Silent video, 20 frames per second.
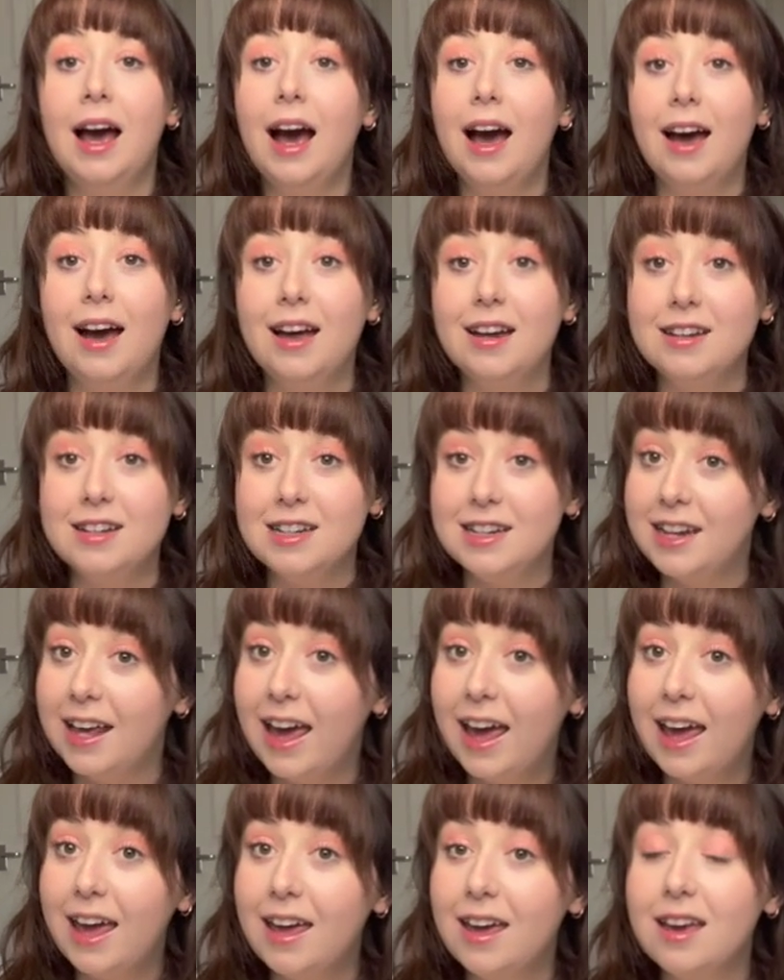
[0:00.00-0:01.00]
And
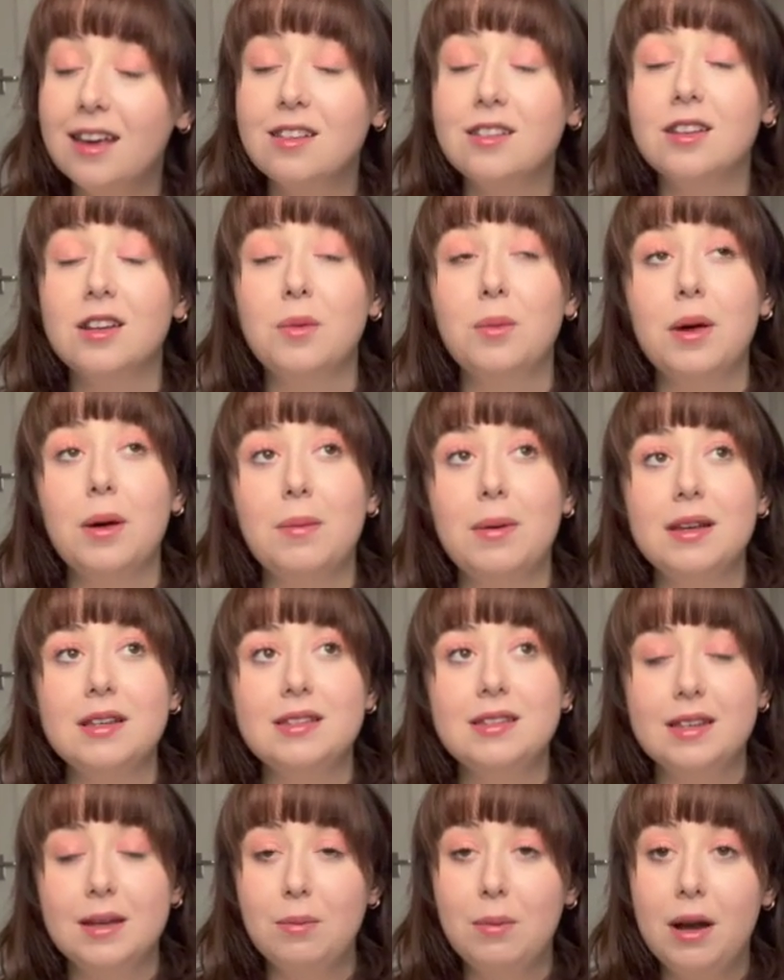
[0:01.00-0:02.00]
today is going to be a bit
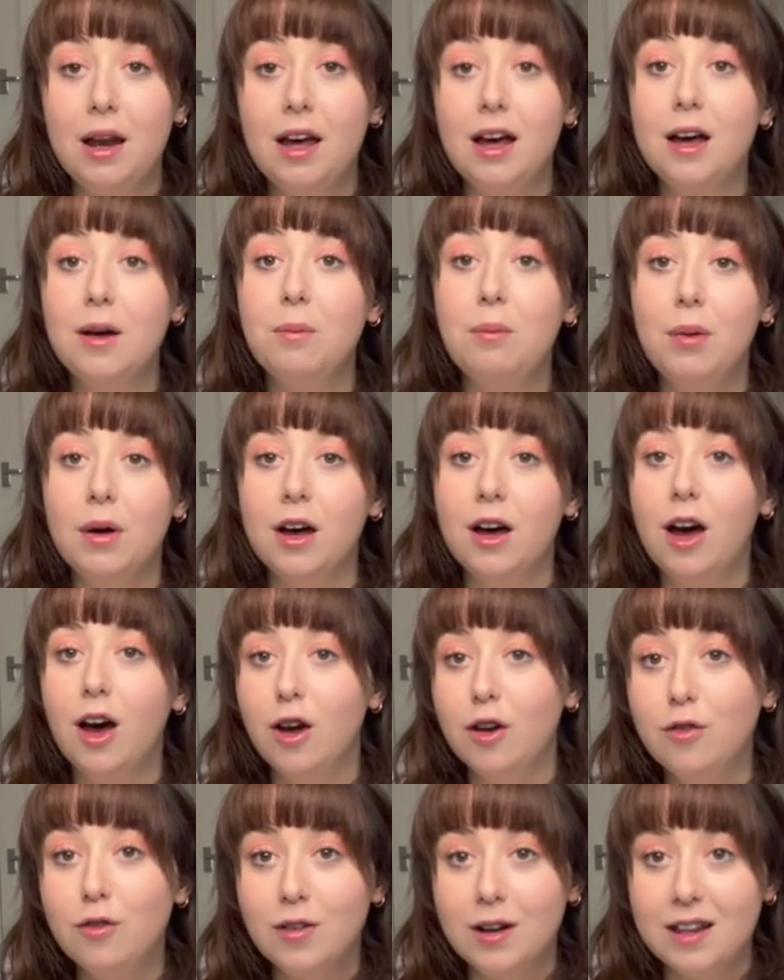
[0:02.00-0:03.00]
similar, but
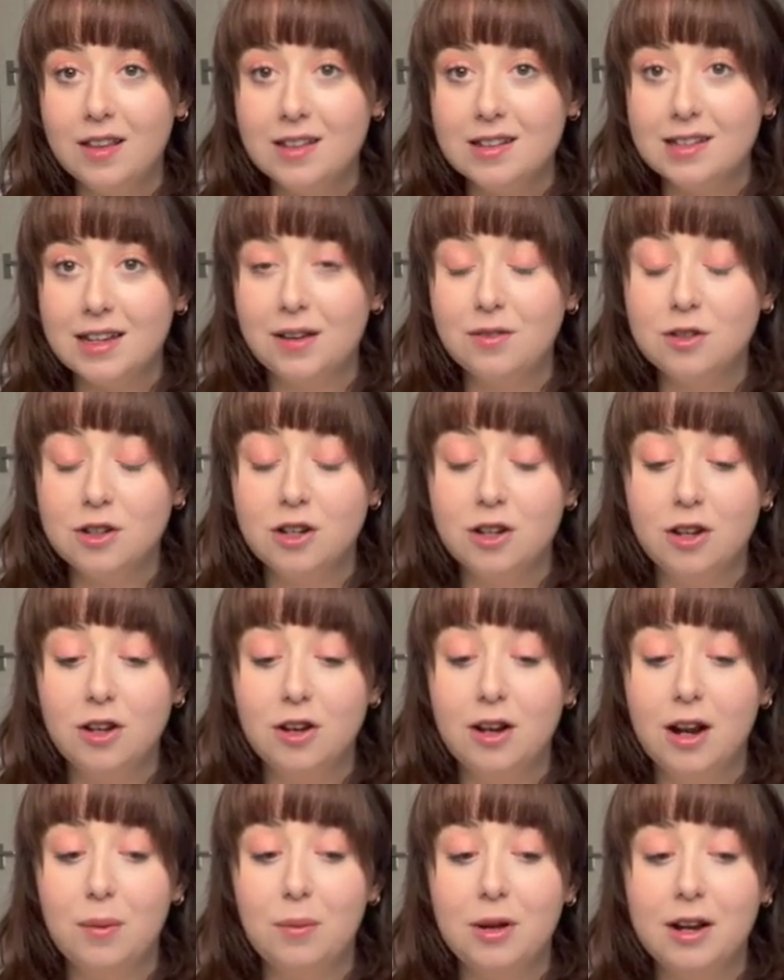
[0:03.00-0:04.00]
hopefully this
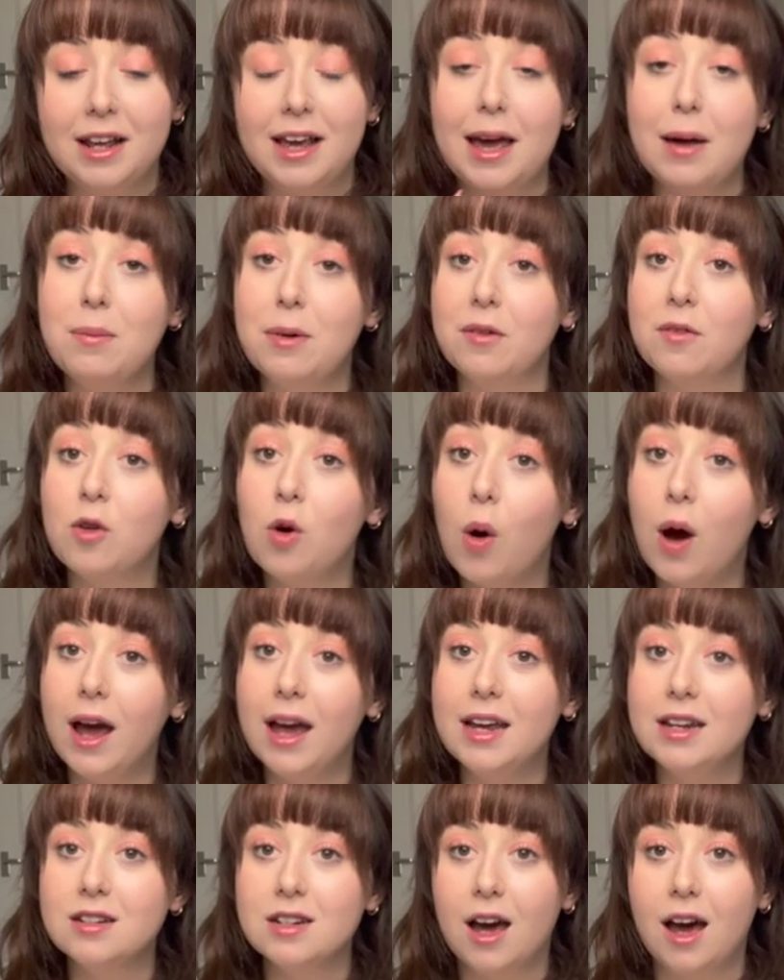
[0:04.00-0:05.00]
afternoon I'm going to get a bit of
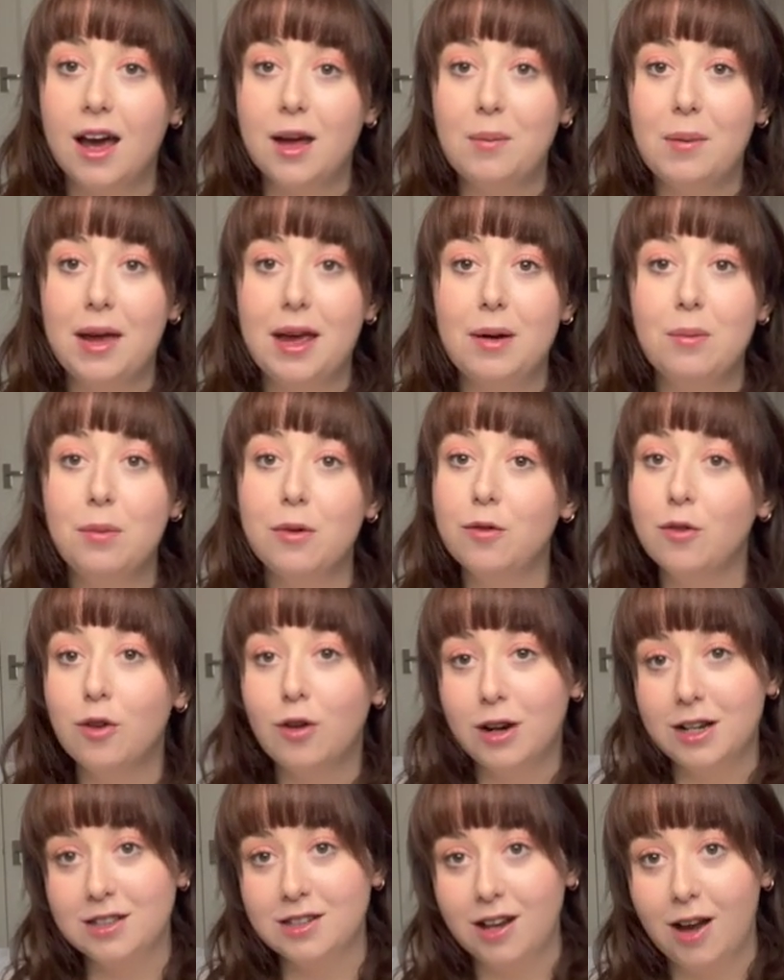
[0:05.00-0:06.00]
quiet time in before
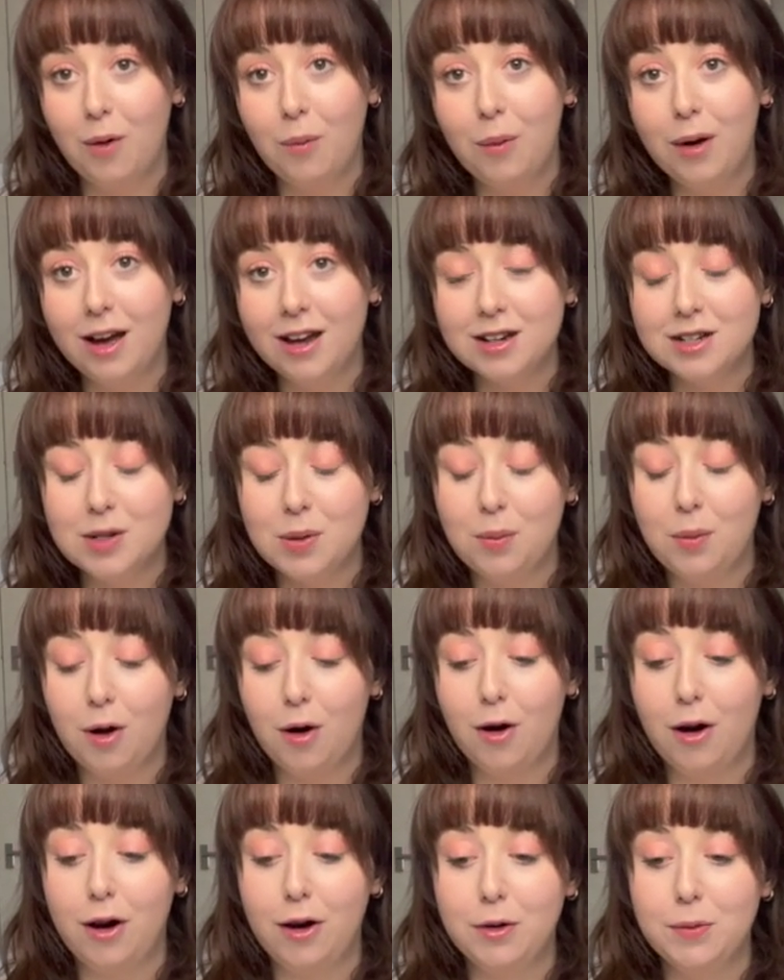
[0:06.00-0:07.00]
I start work
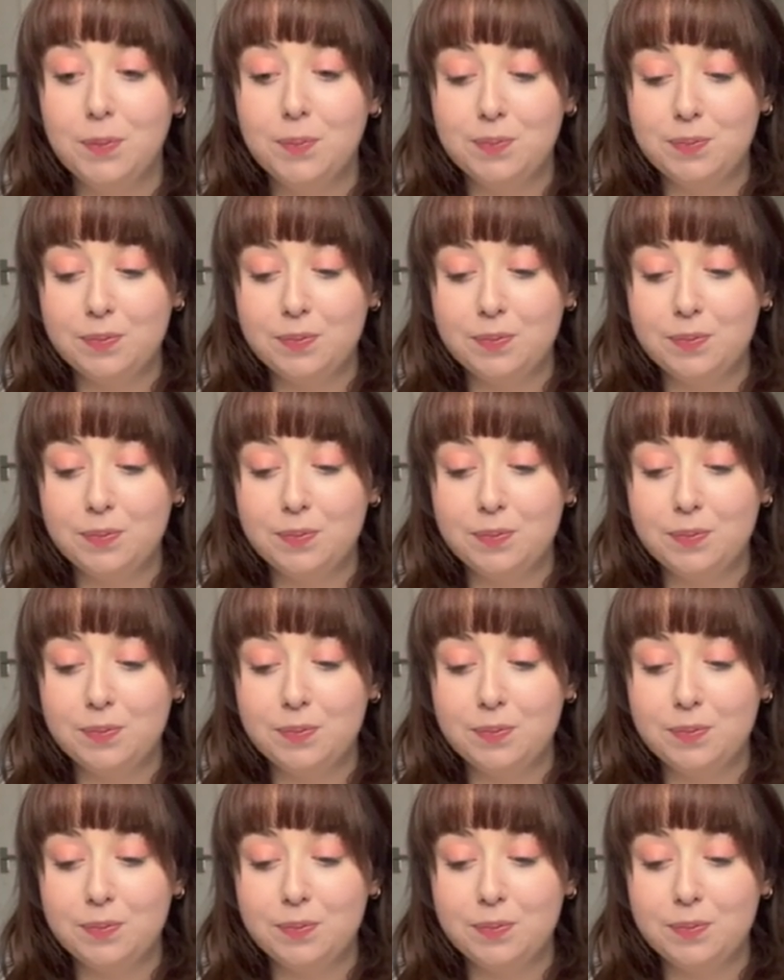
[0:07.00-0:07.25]
tomorrow.